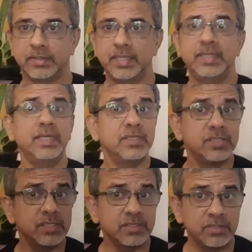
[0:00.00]
Then things
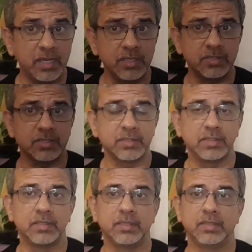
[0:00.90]
just changed.
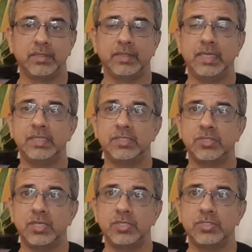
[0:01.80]
Things
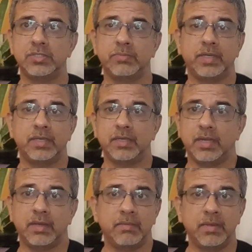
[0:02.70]
changed
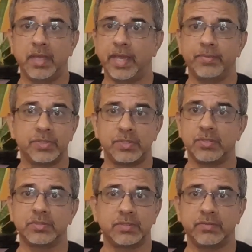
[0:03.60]
where I was
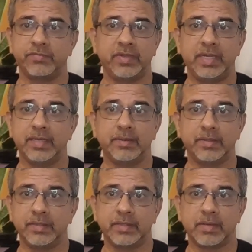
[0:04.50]
not feeling
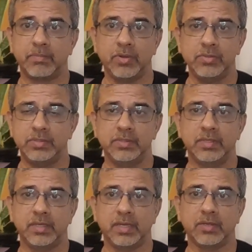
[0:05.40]
that blocked,
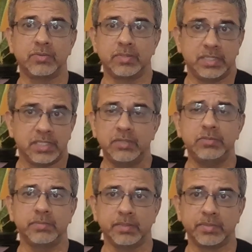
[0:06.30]
and I could reach out
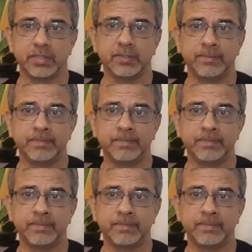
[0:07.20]
to my brother.